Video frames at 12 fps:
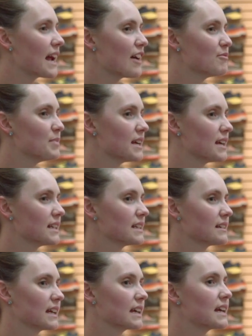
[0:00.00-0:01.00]
have been,
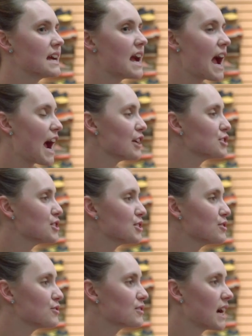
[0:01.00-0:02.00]
as
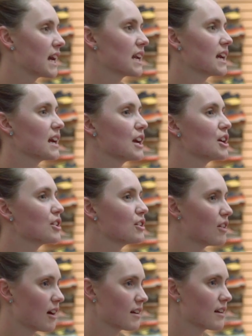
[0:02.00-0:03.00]
you've kind of gone